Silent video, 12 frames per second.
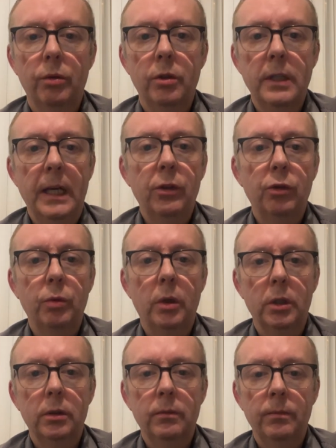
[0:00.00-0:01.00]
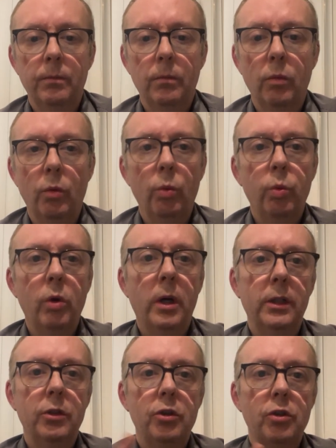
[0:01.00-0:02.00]
next one,
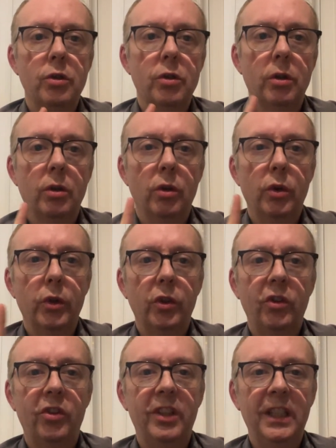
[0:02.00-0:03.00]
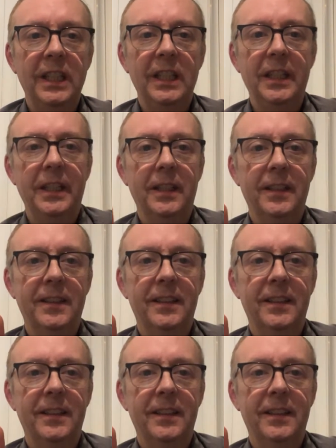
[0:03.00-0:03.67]
watch or see.